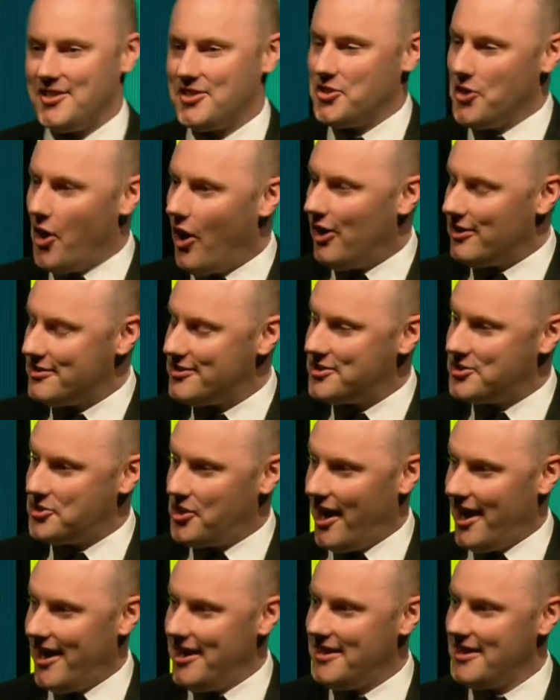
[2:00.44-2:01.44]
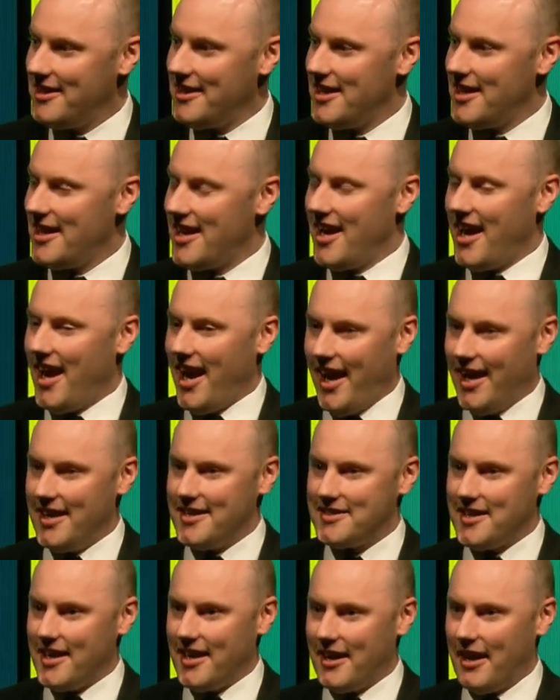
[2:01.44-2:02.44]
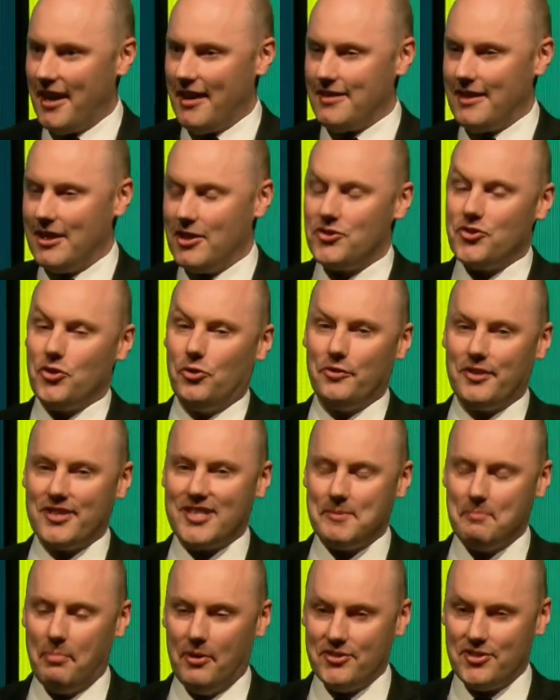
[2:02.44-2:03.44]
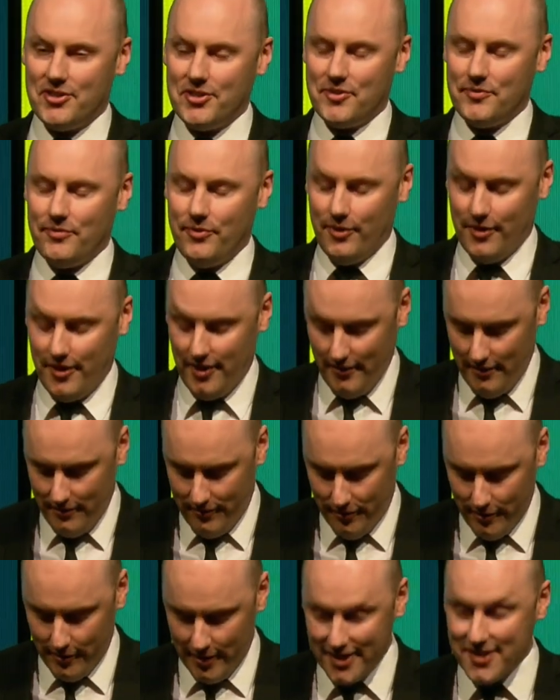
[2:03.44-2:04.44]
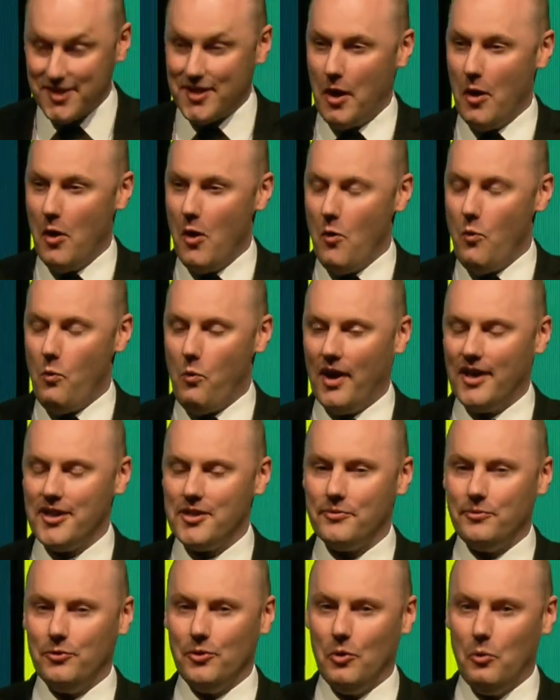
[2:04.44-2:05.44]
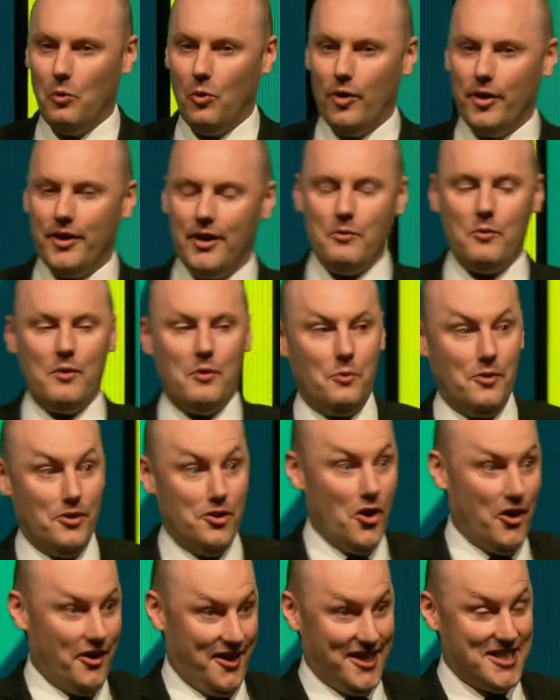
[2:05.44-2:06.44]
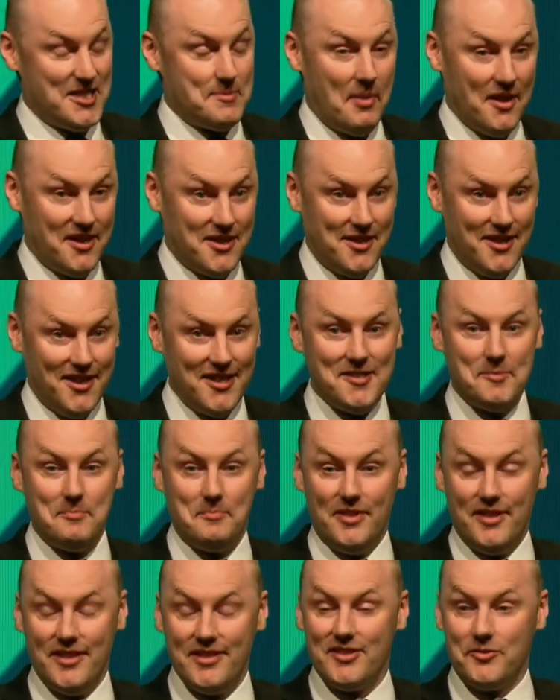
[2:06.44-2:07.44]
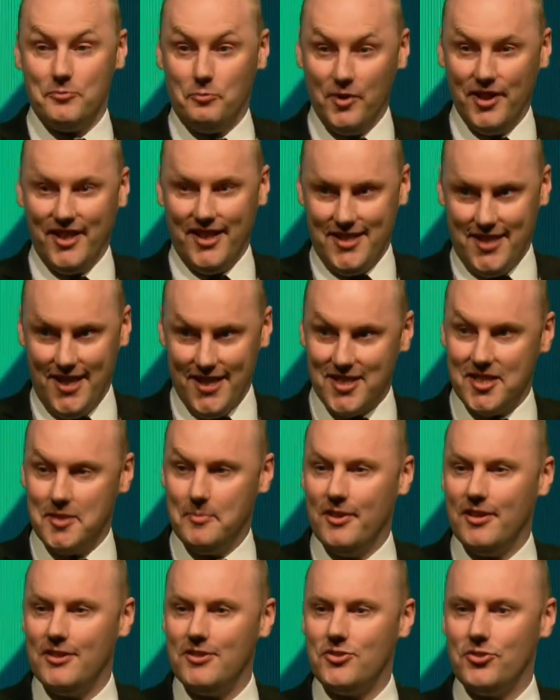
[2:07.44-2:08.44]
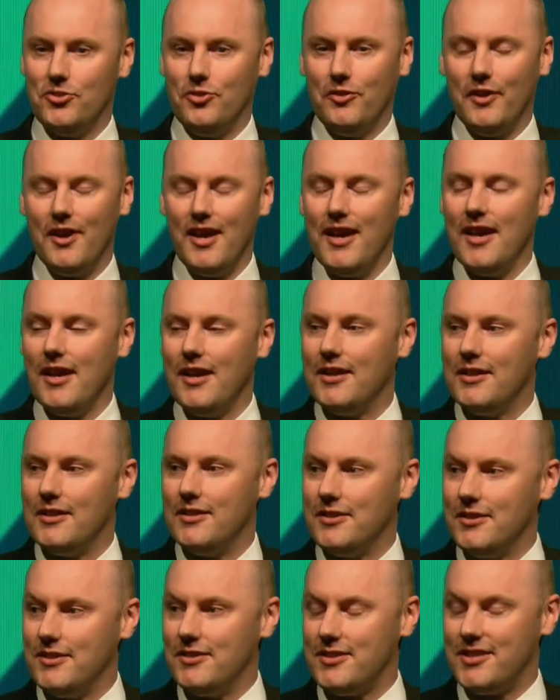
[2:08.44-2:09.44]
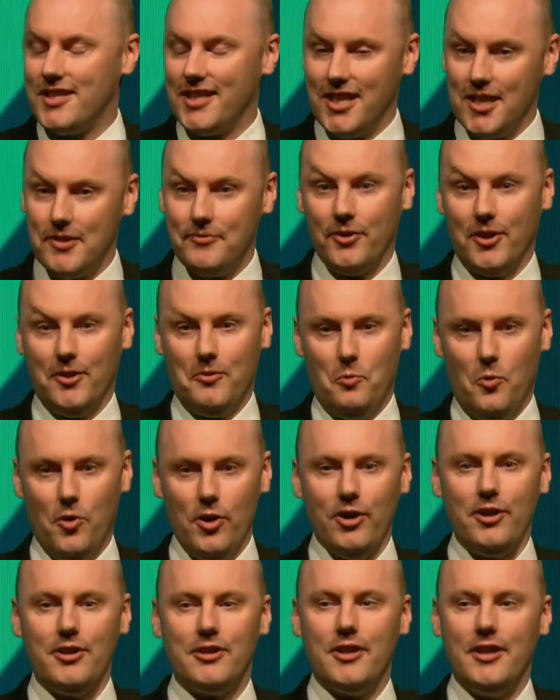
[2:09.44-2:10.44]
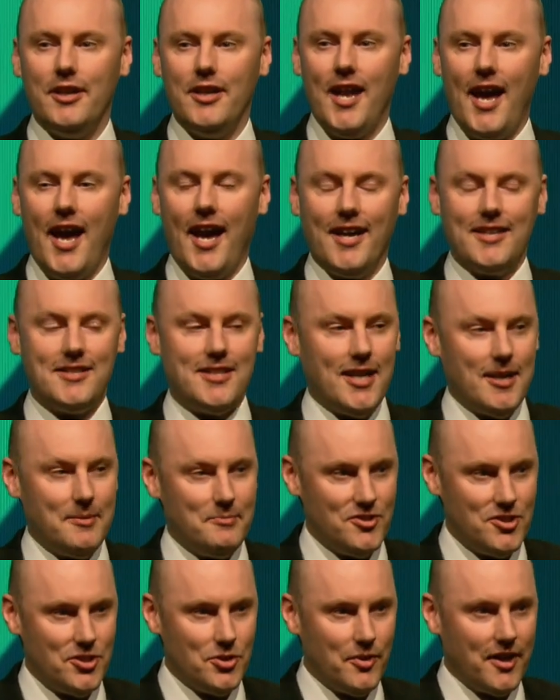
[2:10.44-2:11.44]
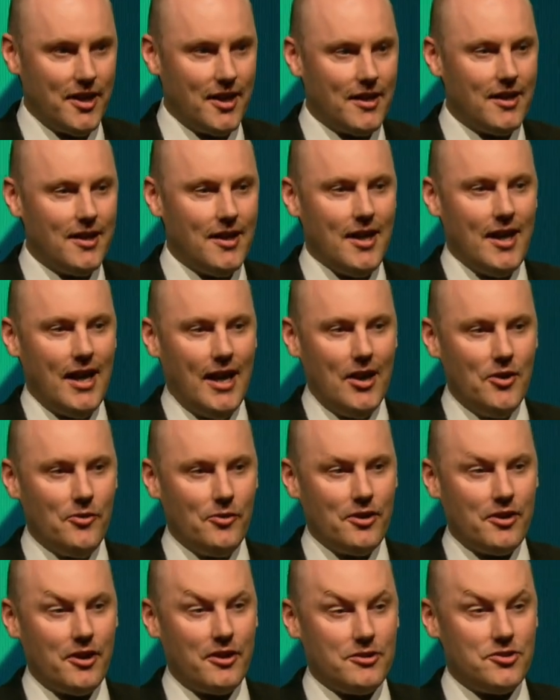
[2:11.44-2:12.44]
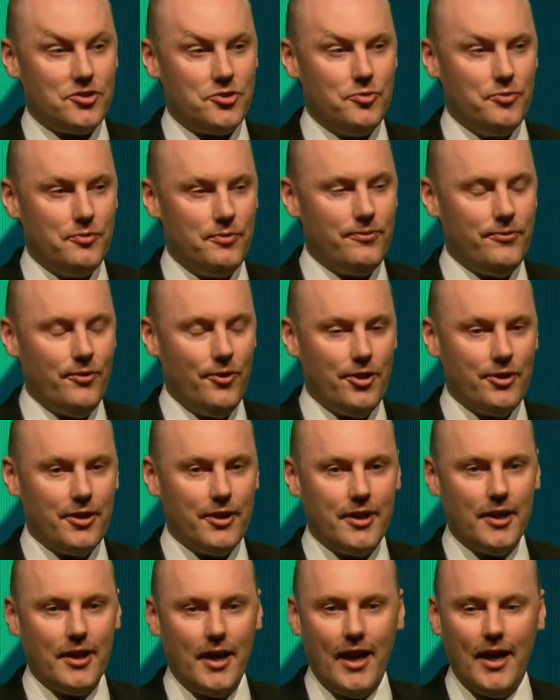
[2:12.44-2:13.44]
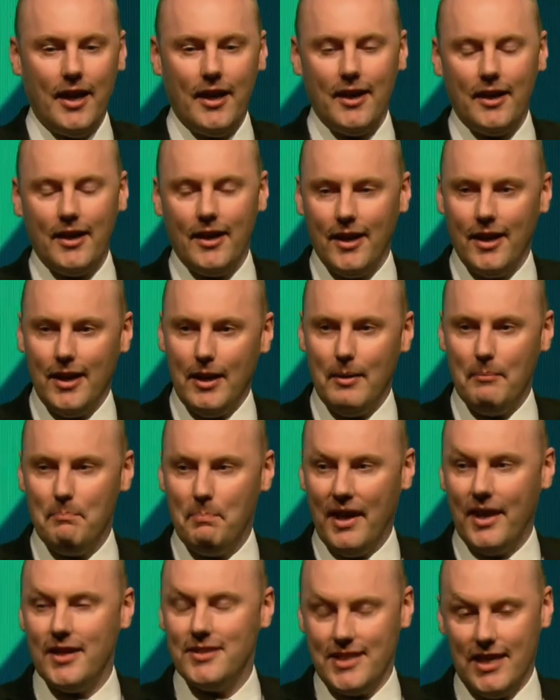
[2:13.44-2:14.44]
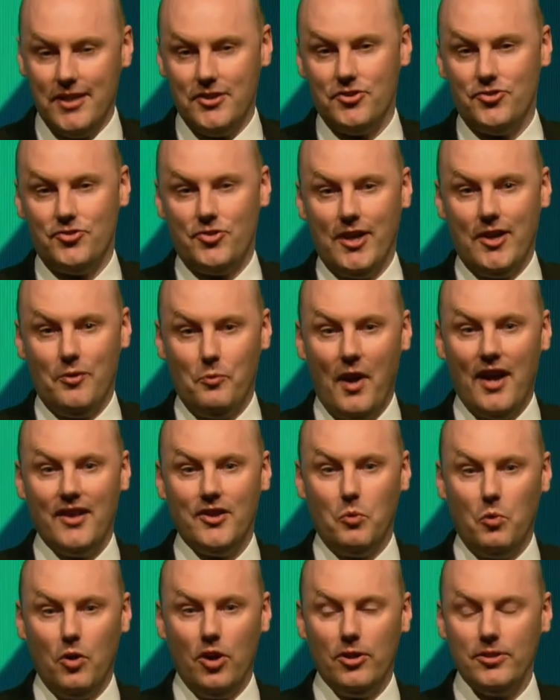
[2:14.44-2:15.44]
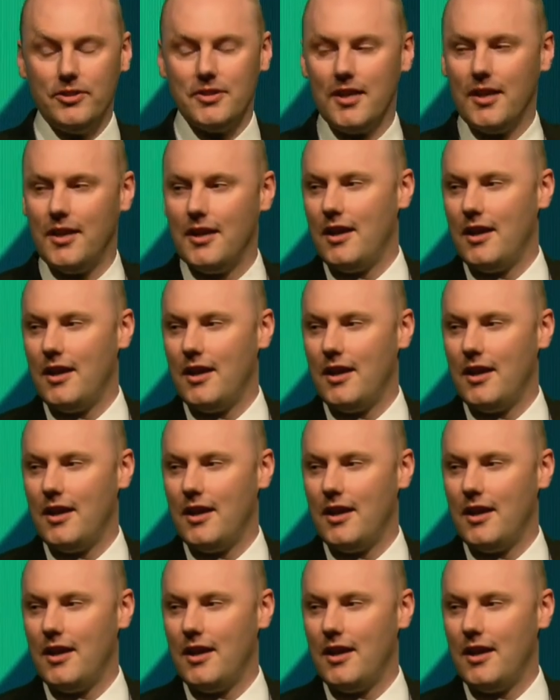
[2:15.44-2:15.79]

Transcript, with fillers: to Austrade. And uh, thank you to all the sponsors for, the, for this wonderful award. We were not expecting this, but this is really testament to the significant work that our team's doing in order to further uh, better dentistry around the world.